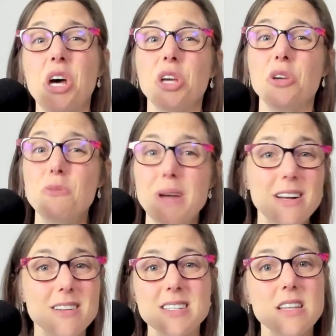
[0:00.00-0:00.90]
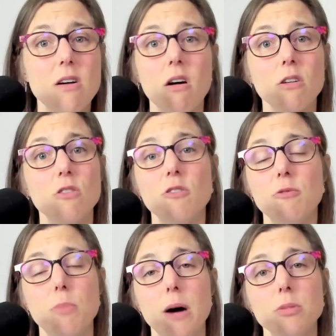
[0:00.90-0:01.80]
you may not see the article
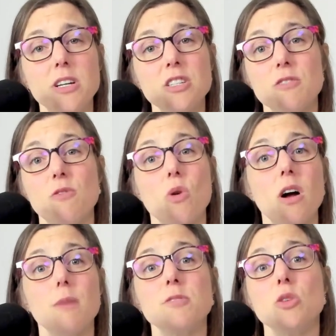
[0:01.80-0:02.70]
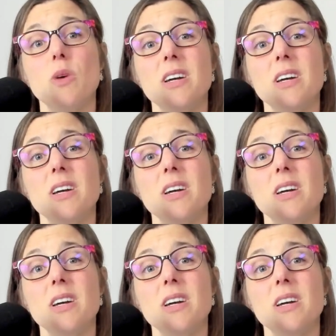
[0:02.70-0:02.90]
published for up to